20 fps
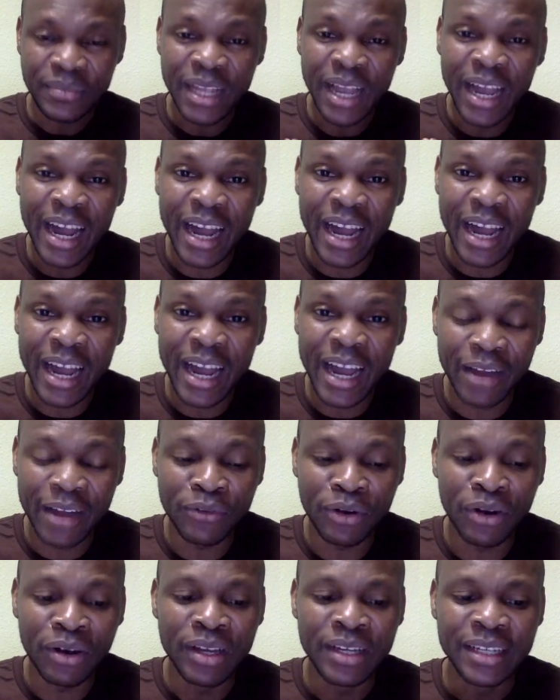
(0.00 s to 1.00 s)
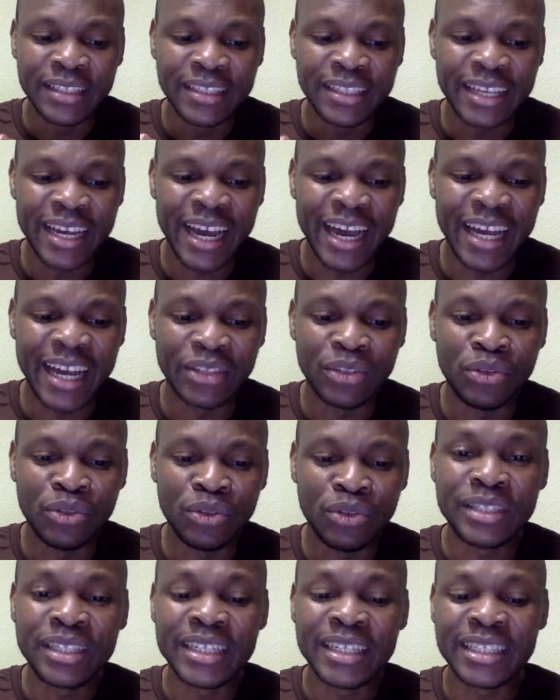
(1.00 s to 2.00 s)
However, there are
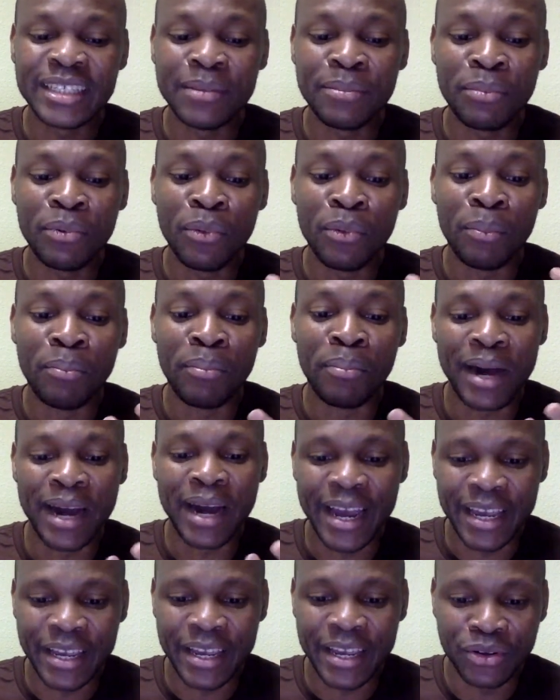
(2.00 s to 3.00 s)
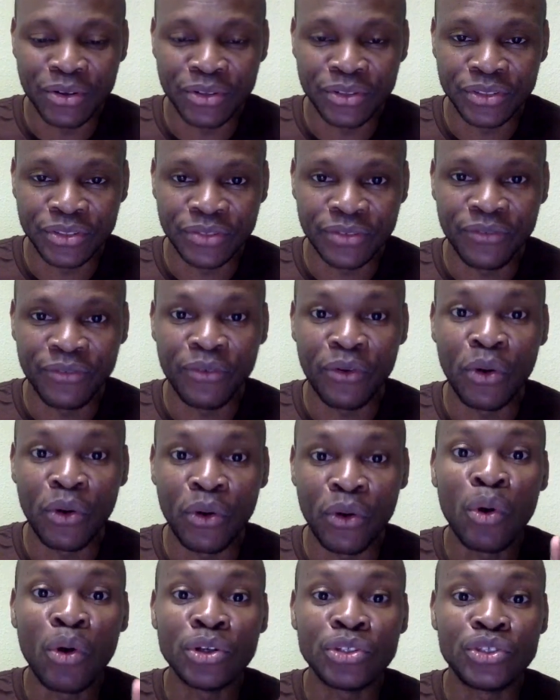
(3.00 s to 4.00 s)
noticeable bias for
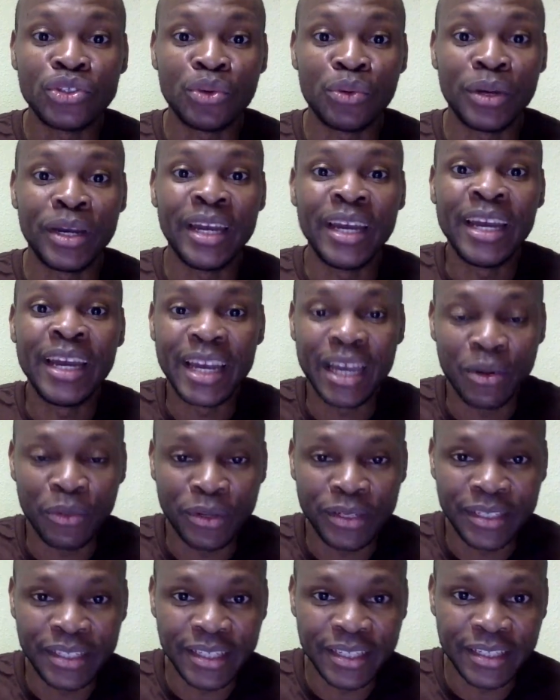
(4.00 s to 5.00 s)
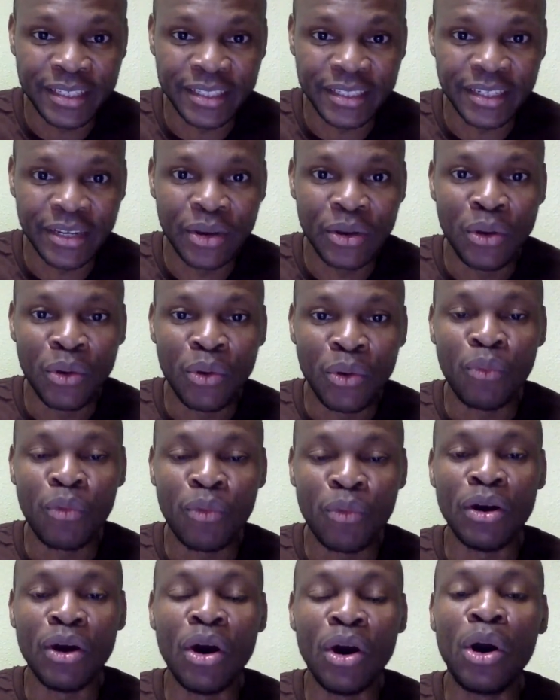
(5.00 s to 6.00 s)
cultural heritage.
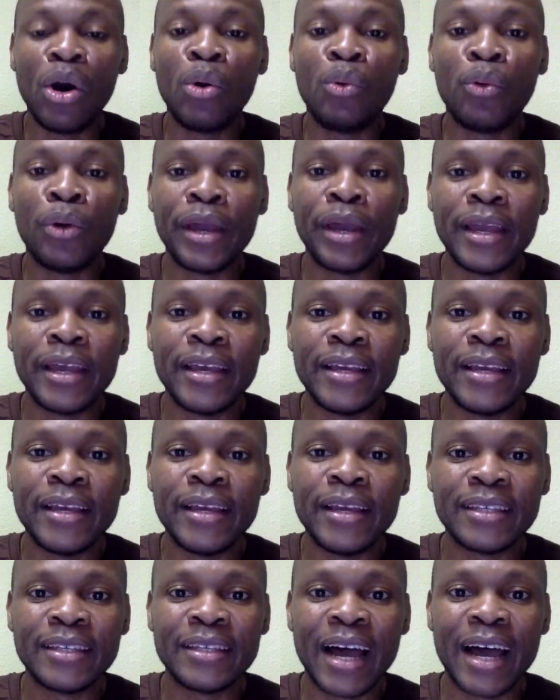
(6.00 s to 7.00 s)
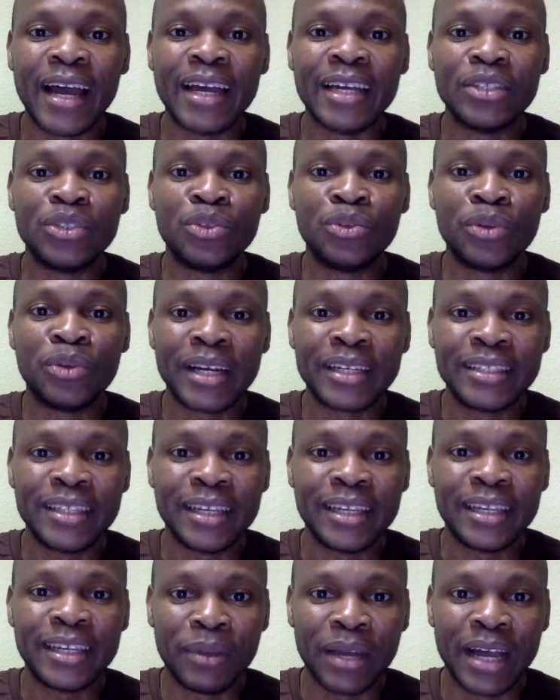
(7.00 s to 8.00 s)
We always are attracted
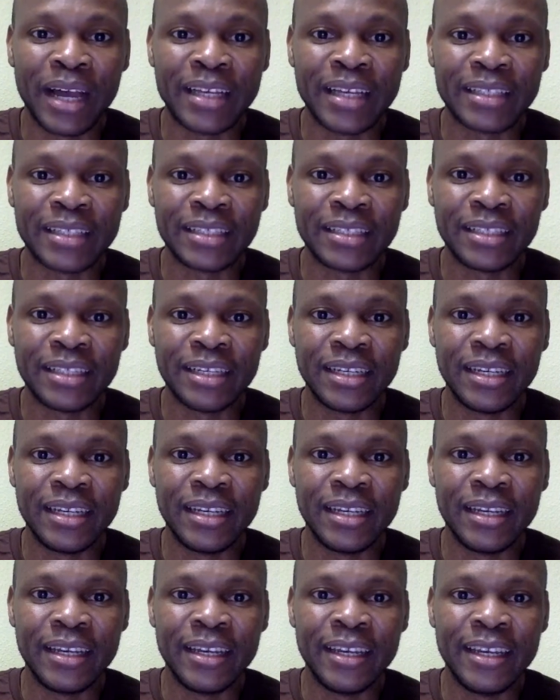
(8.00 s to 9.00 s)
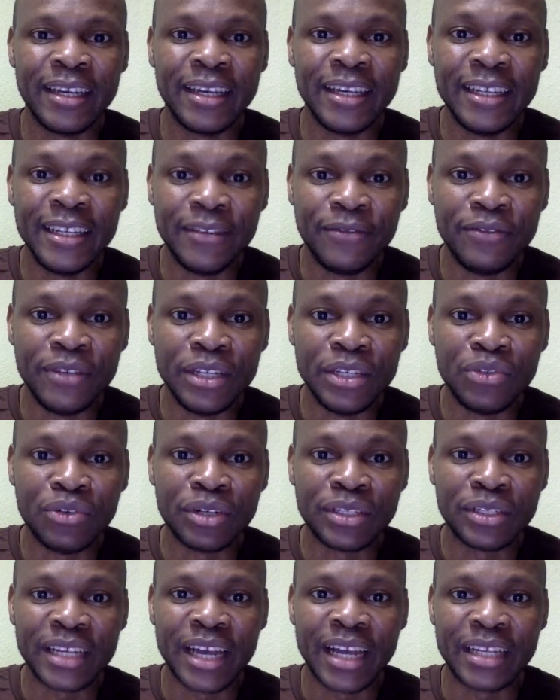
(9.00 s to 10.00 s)
as
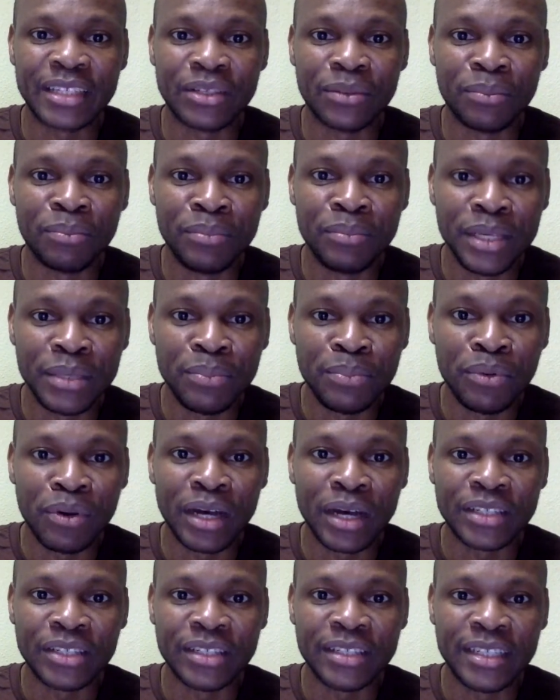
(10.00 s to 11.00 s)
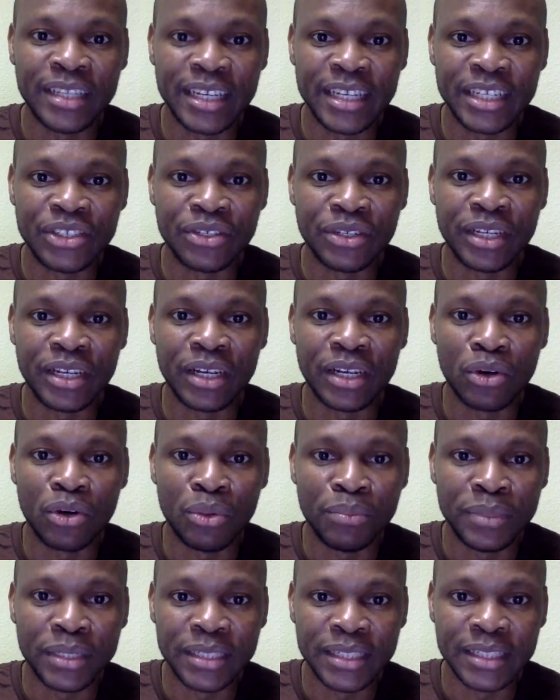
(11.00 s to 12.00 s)
individuals, as a people, as a nation and
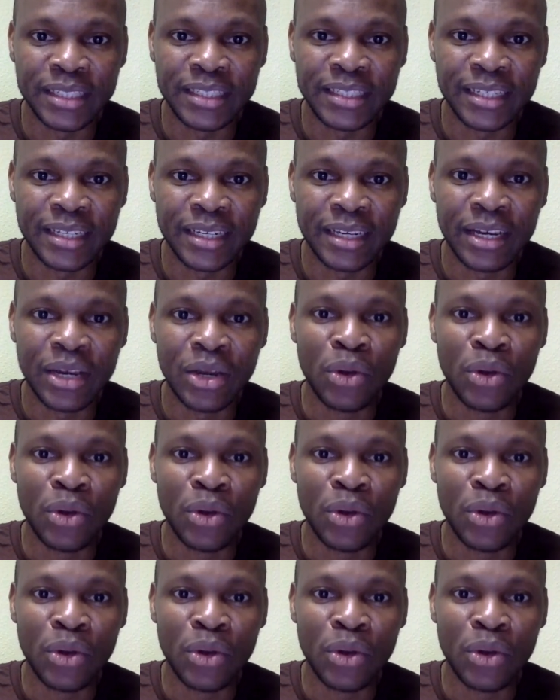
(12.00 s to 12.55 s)
community.